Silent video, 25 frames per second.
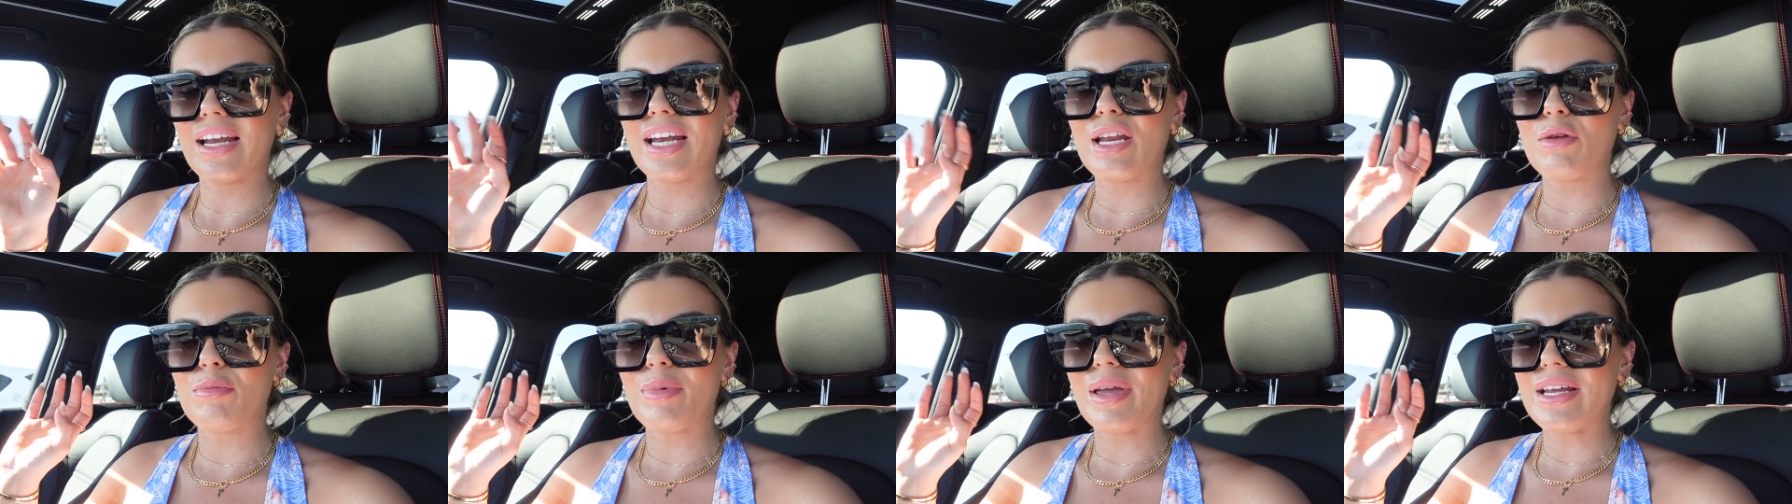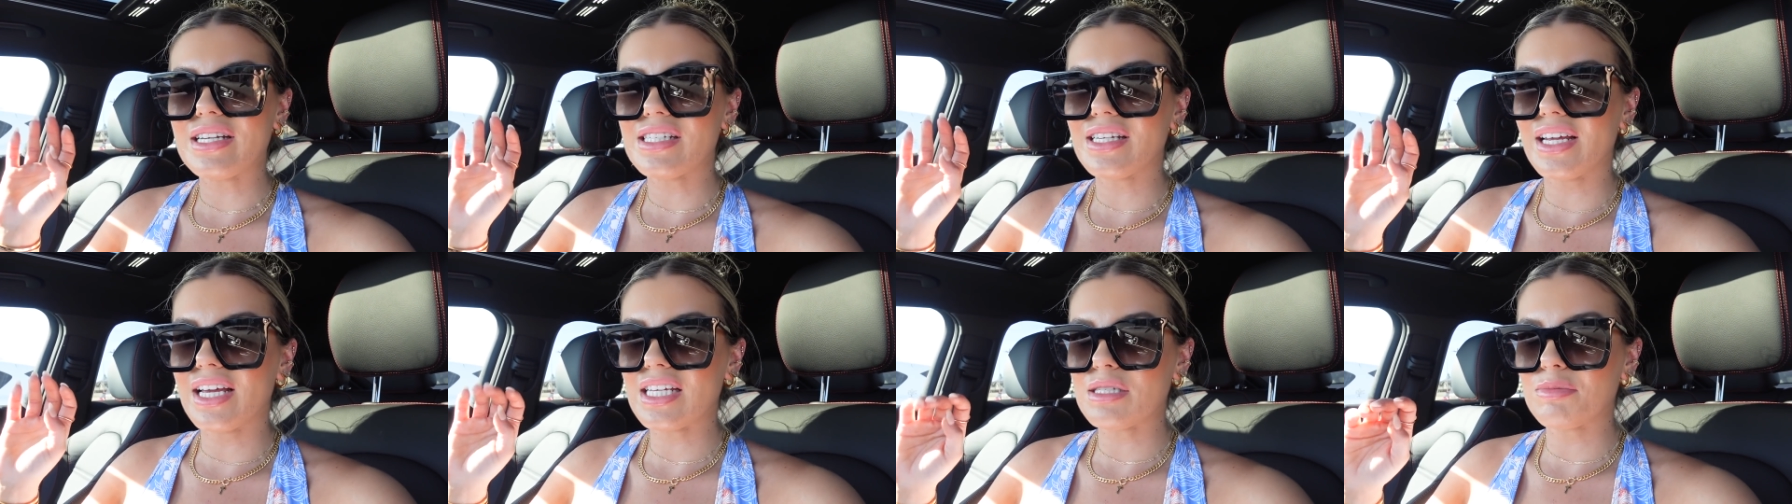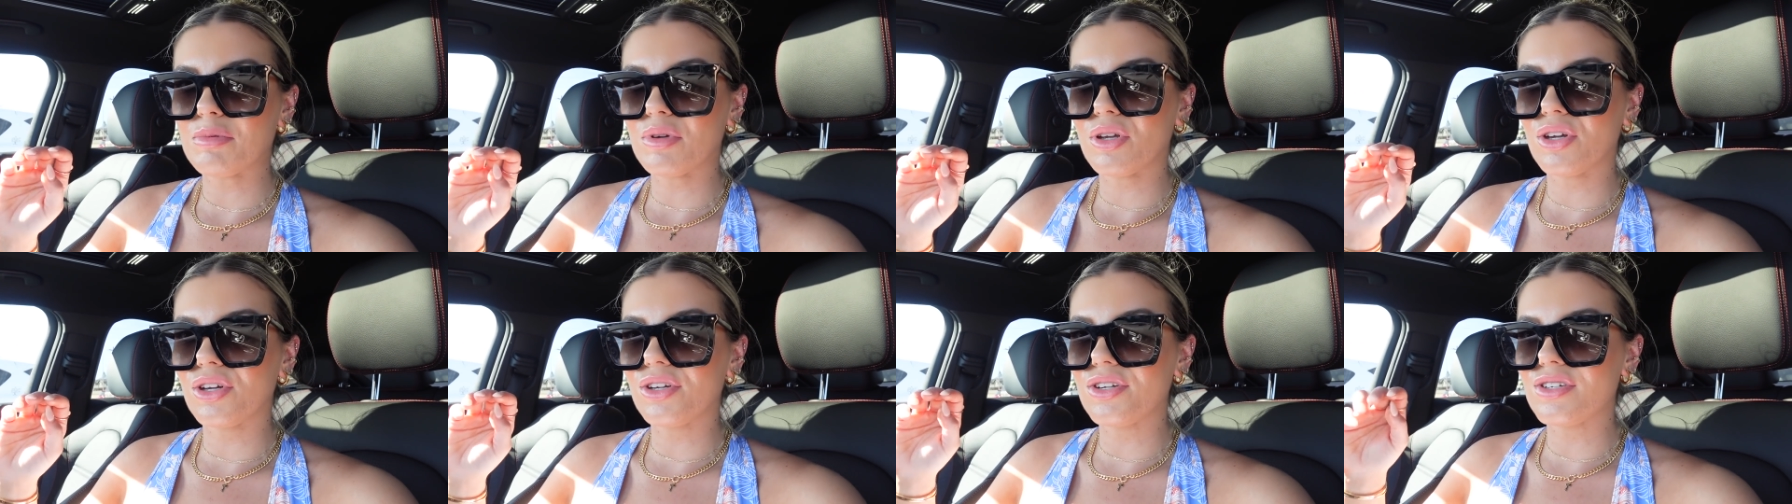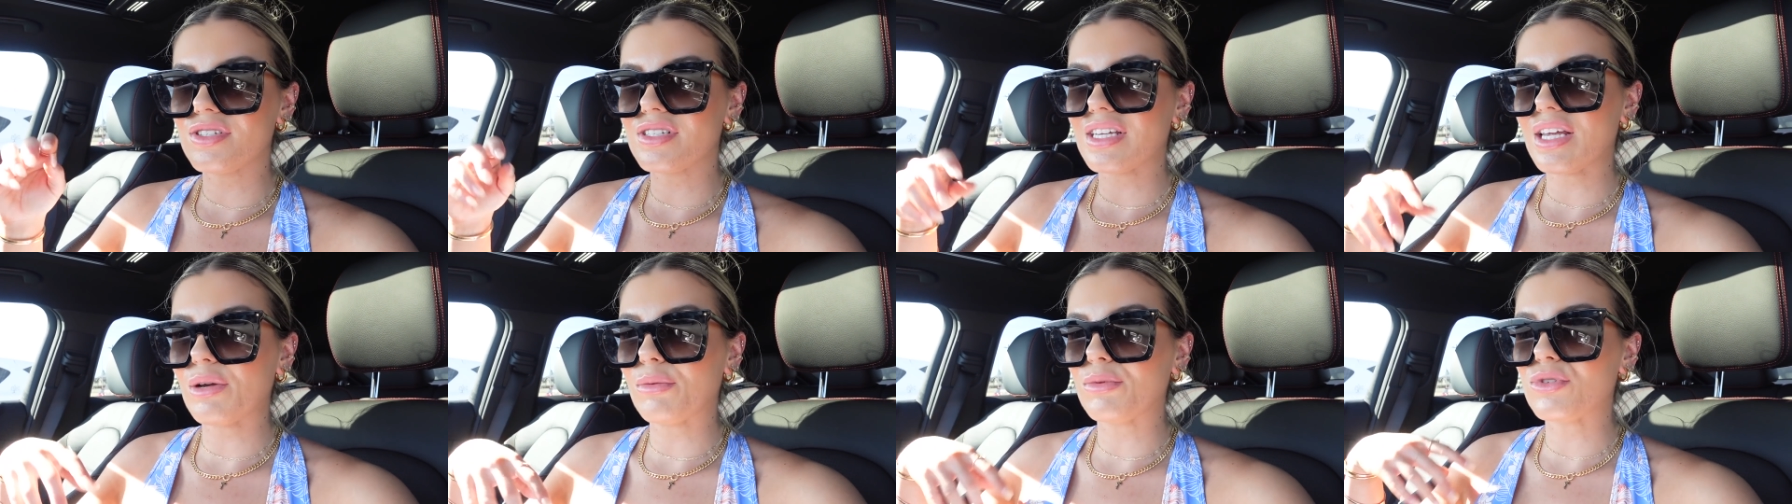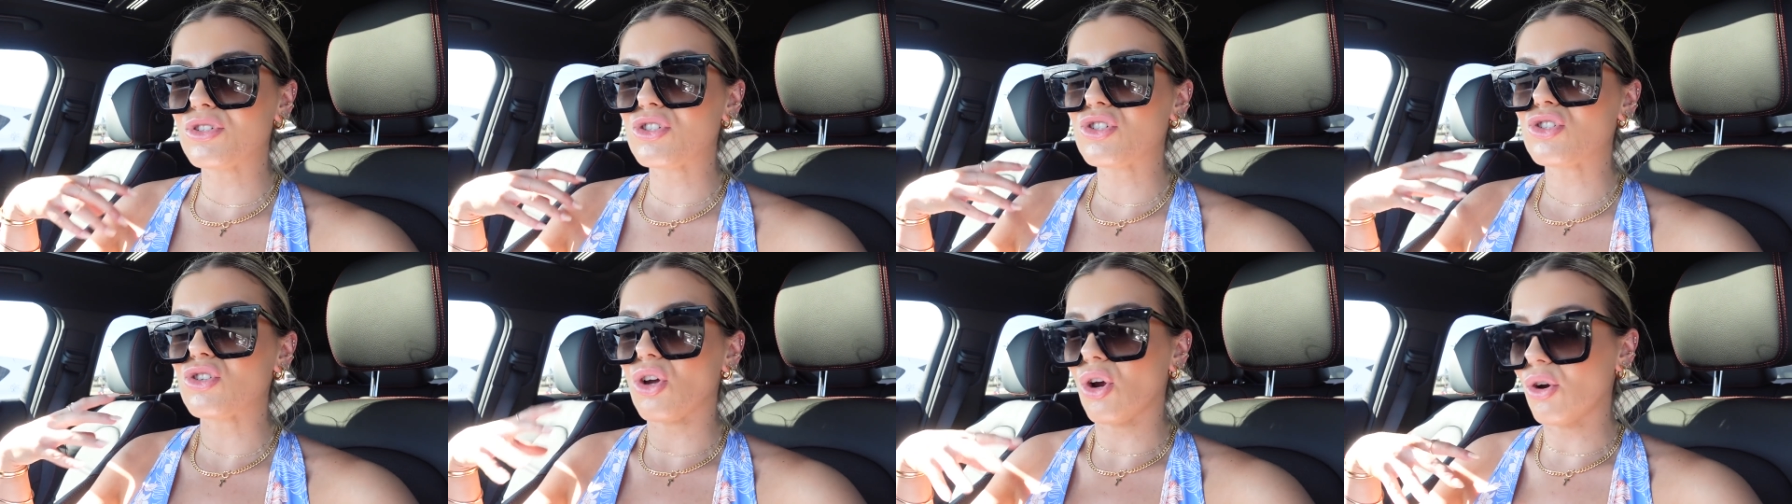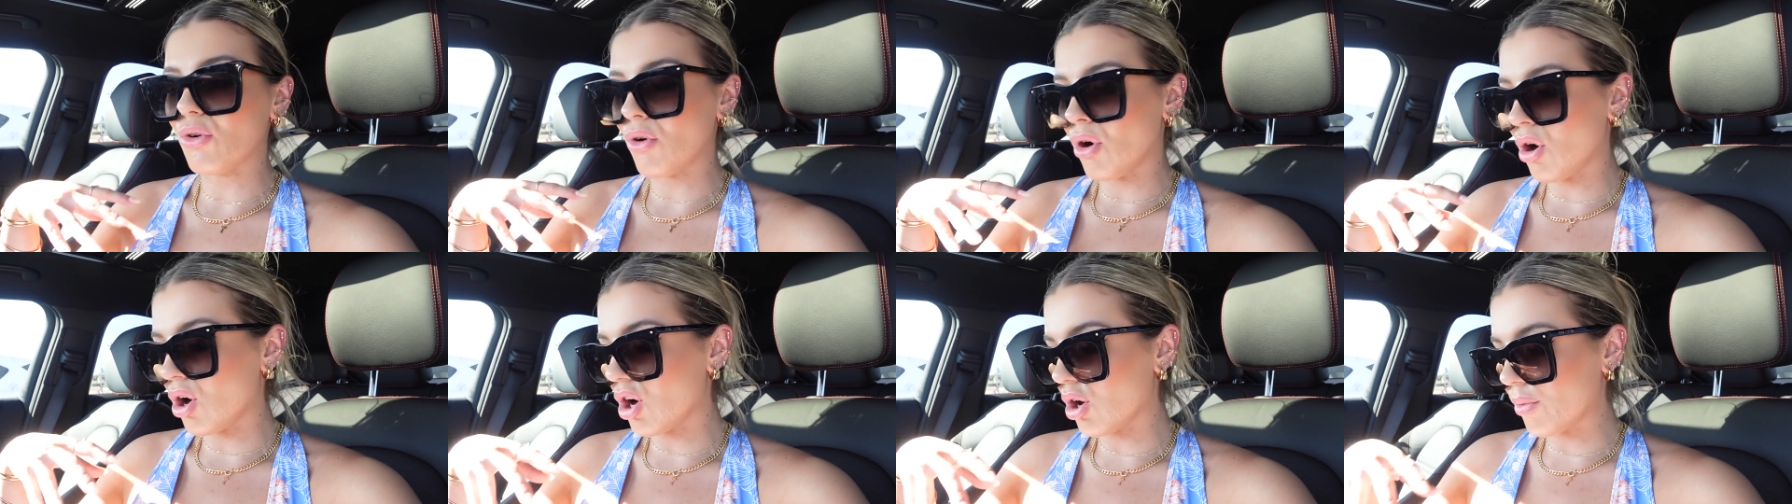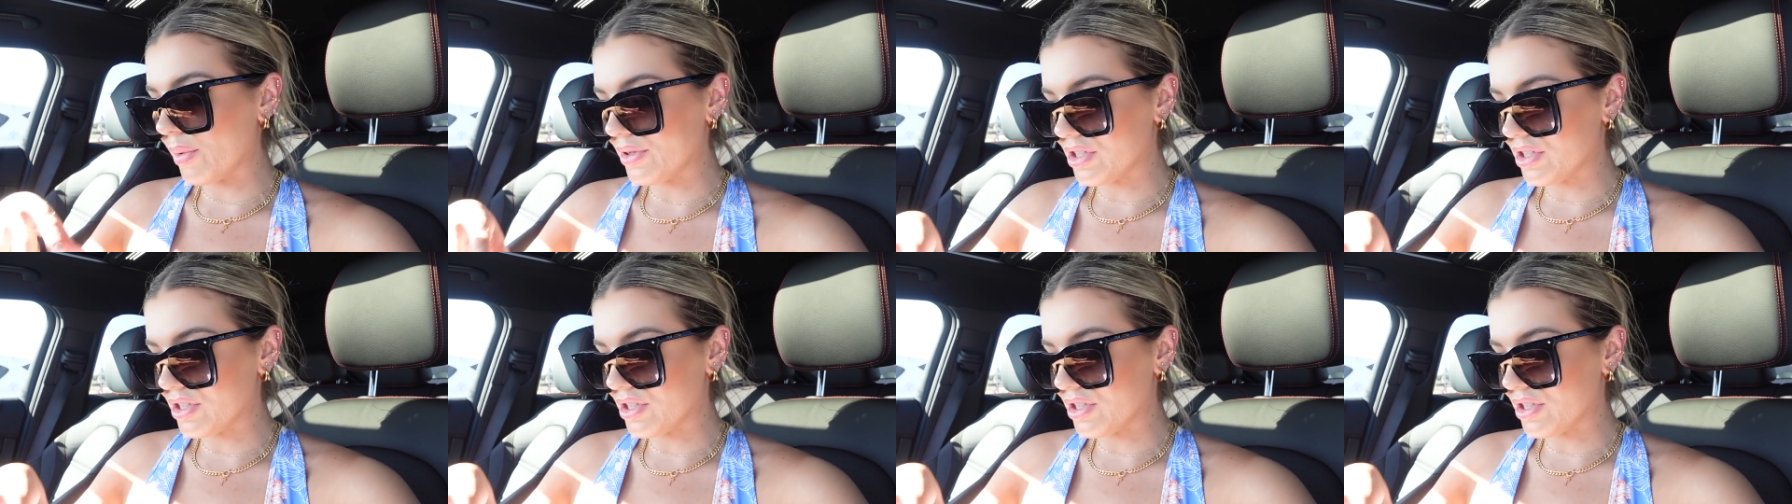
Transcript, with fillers: any BTS because it was so hot.